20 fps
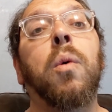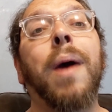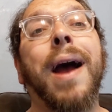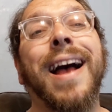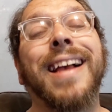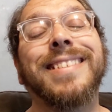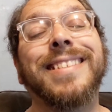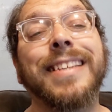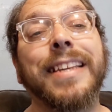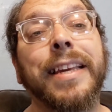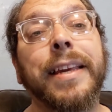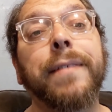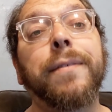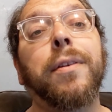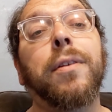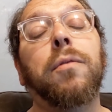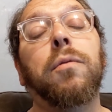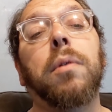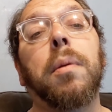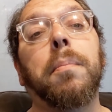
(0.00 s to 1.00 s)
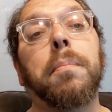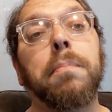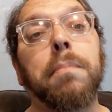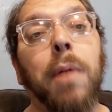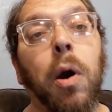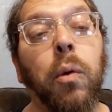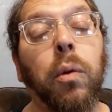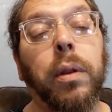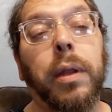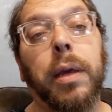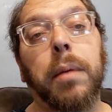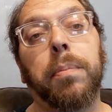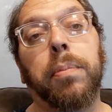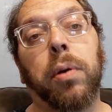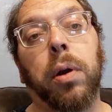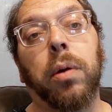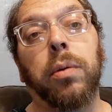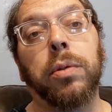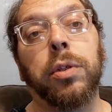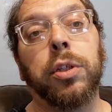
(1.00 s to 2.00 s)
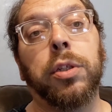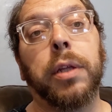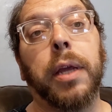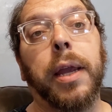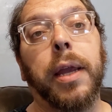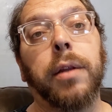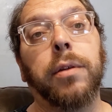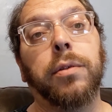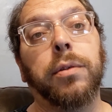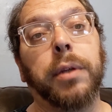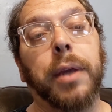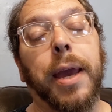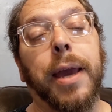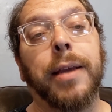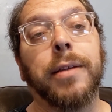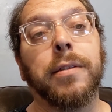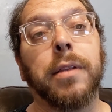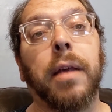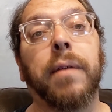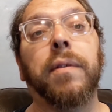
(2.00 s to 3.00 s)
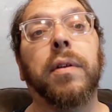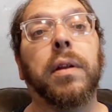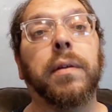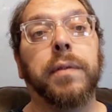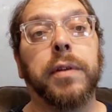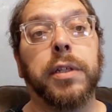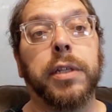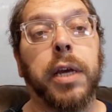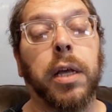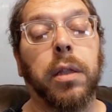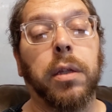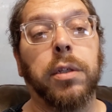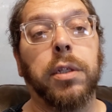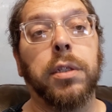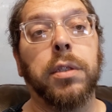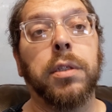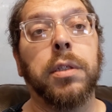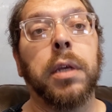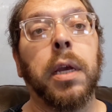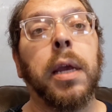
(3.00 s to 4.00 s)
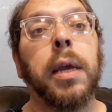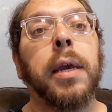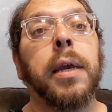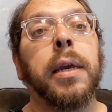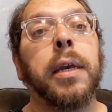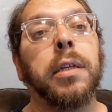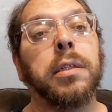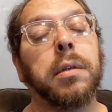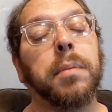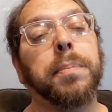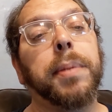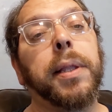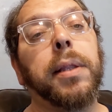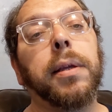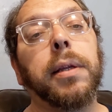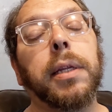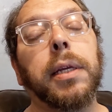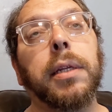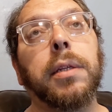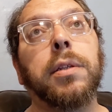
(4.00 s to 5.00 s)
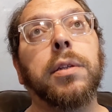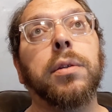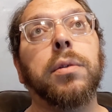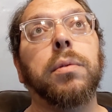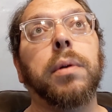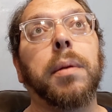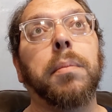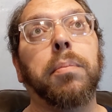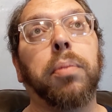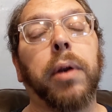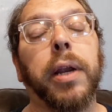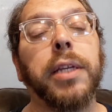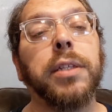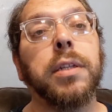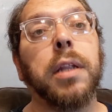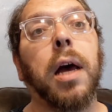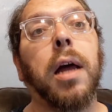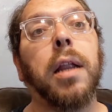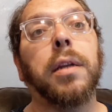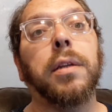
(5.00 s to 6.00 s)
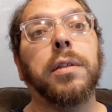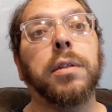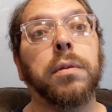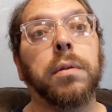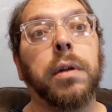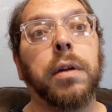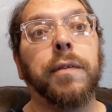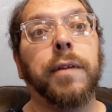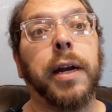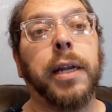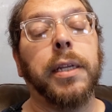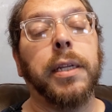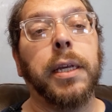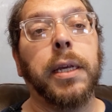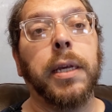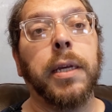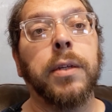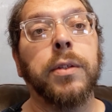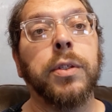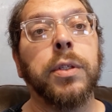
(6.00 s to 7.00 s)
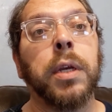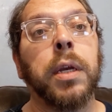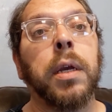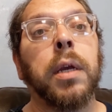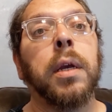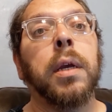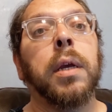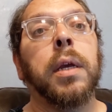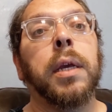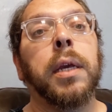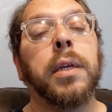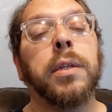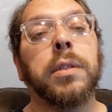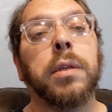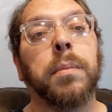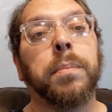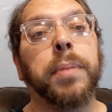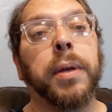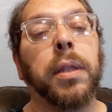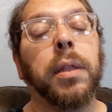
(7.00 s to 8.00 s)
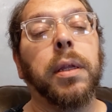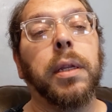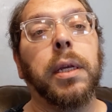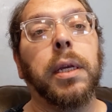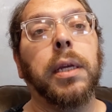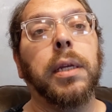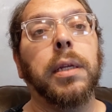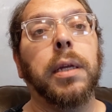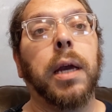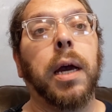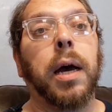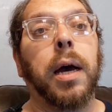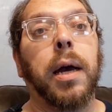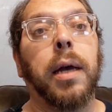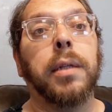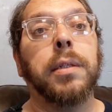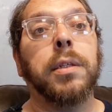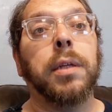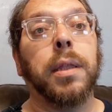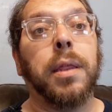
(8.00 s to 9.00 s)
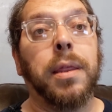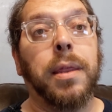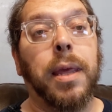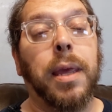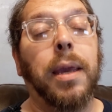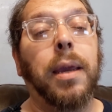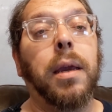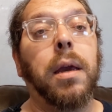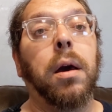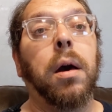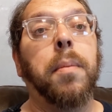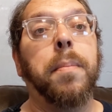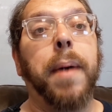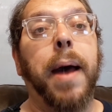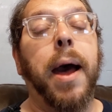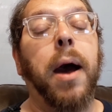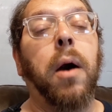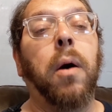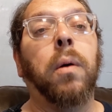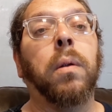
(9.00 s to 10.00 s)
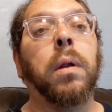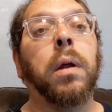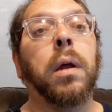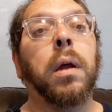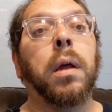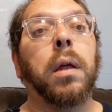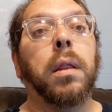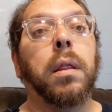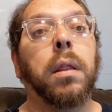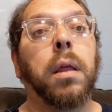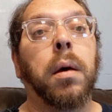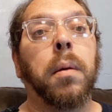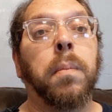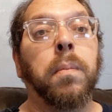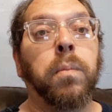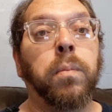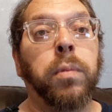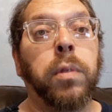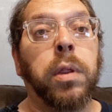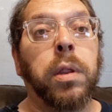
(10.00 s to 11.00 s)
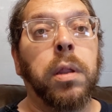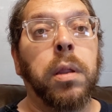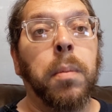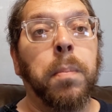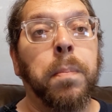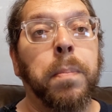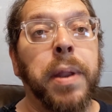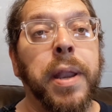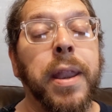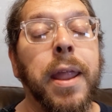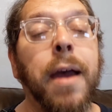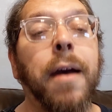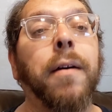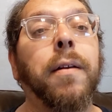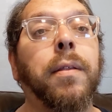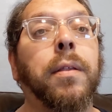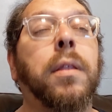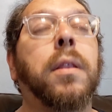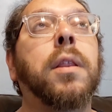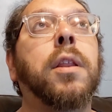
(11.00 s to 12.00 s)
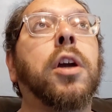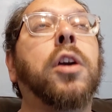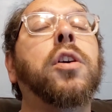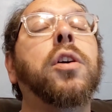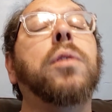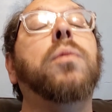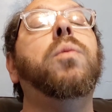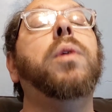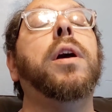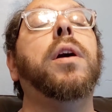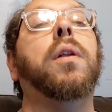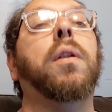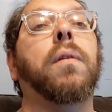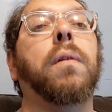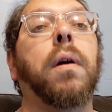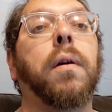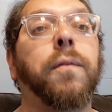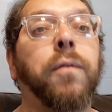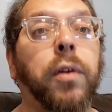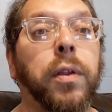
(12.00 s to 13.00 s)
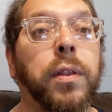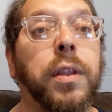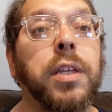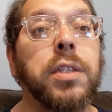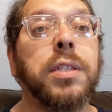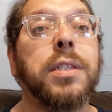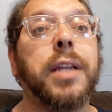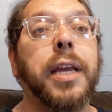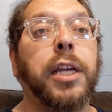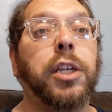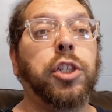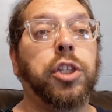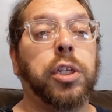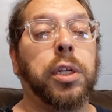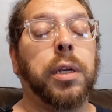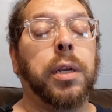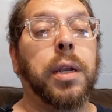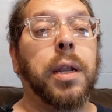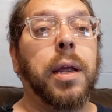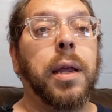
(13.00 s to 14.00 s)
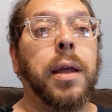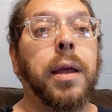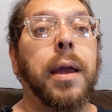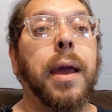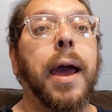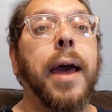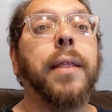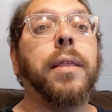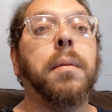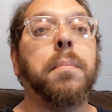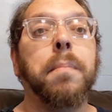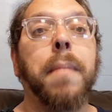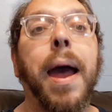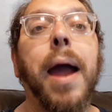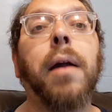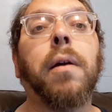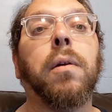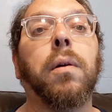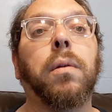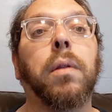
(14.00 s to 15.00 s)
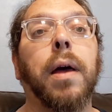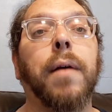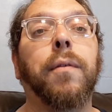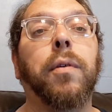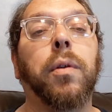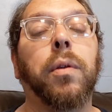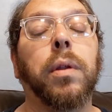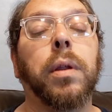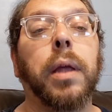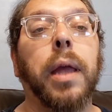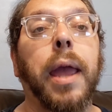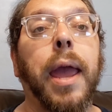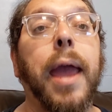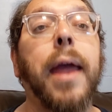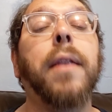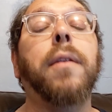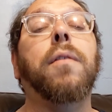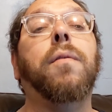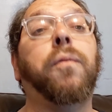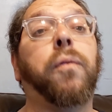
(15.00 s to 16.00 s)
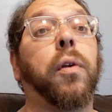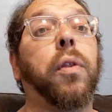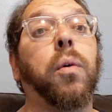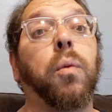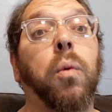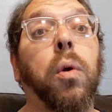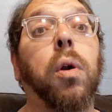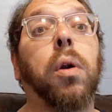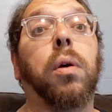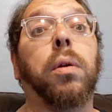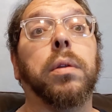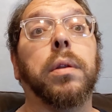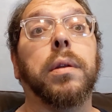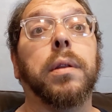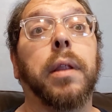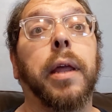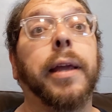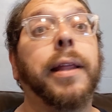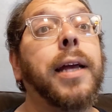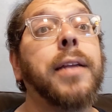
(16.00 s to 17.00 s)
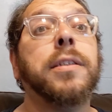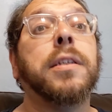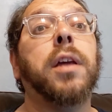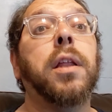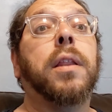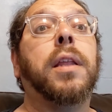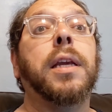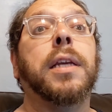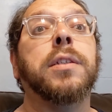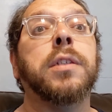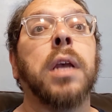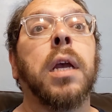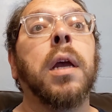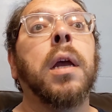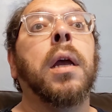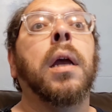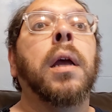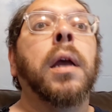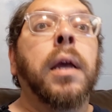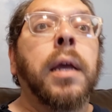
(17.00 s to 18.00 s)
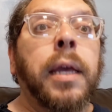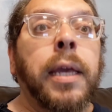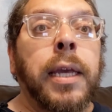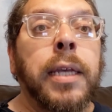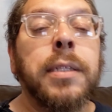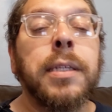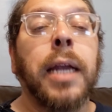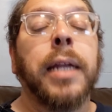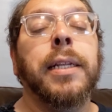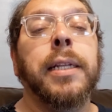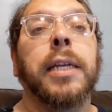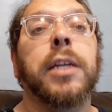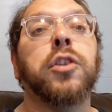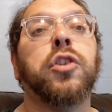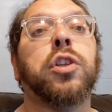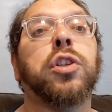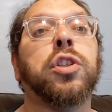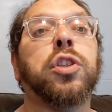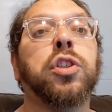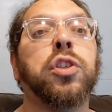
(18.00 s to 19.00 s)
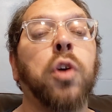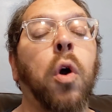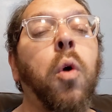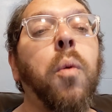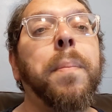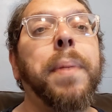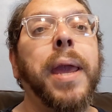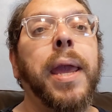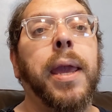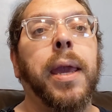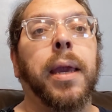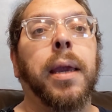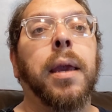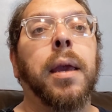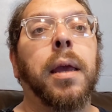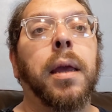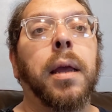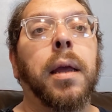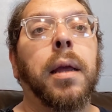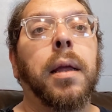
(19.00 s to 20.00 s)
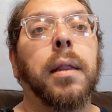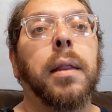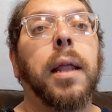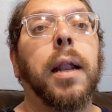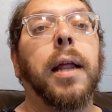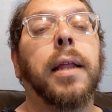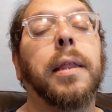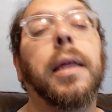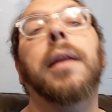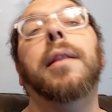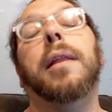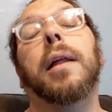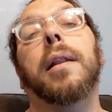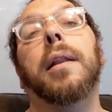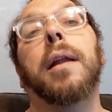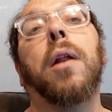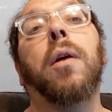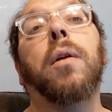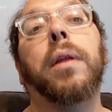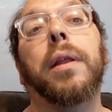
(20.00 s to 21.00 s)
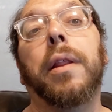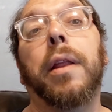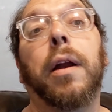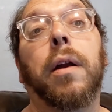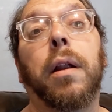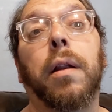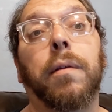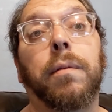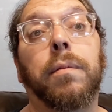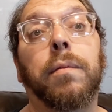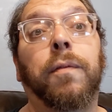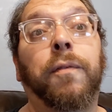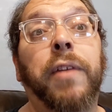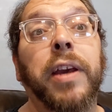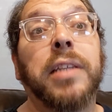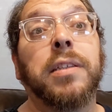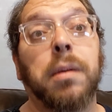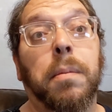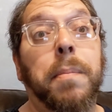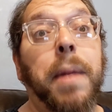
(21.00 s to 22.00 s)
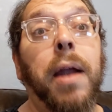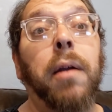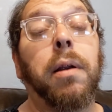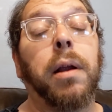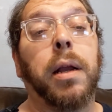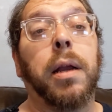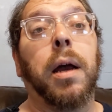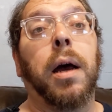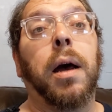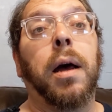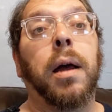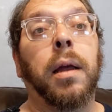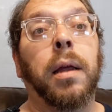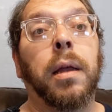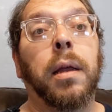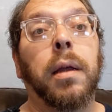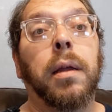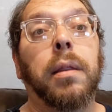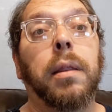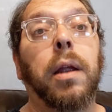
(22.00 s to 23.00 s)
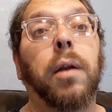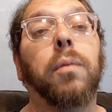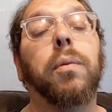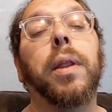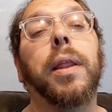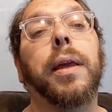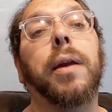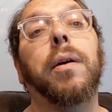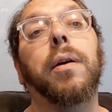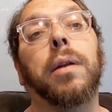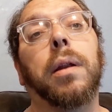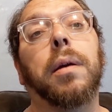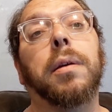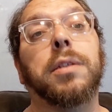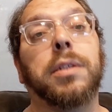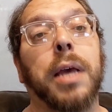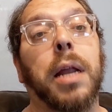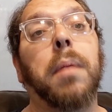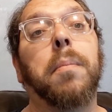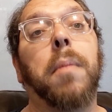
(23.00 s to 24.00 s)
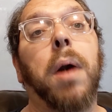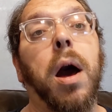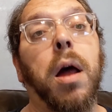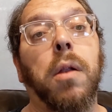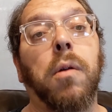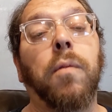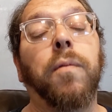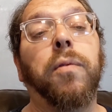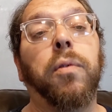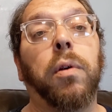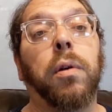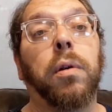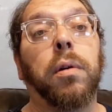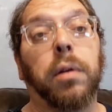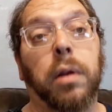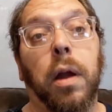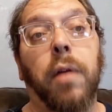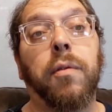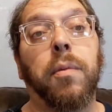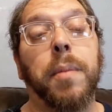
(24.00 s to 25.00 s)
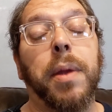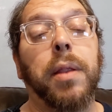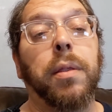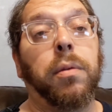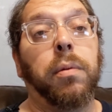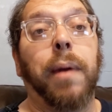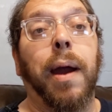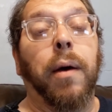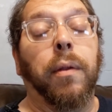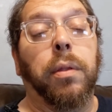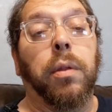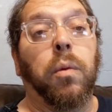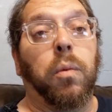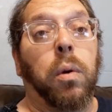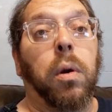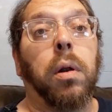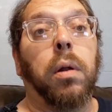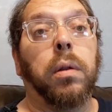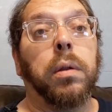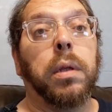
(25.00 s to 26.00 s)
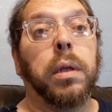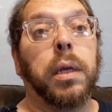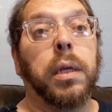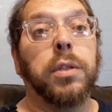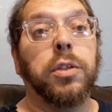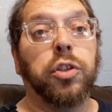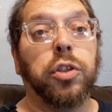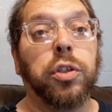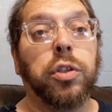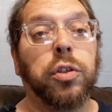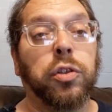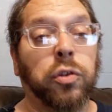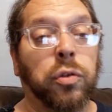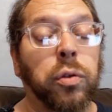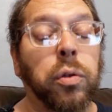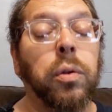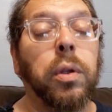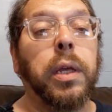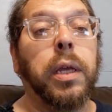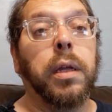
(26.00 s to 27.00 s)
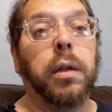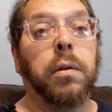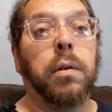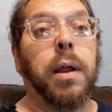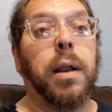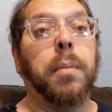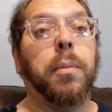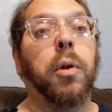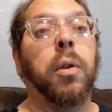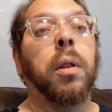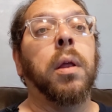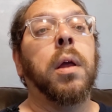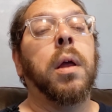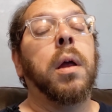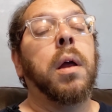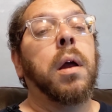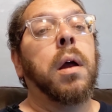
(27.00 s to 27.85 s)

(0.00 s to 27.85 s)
who has even remotely approached Andrew Yang's level of intelligence. His ability to embrace non intuitive ideas, his ability uh, to think about the the bene- the goodwill for this nation at the macro level and for the world. Like that's the other thing is his ideas are so big that I think not only they're going to fix America, they're really going to set a model for government throughout the world. It's truly incredible.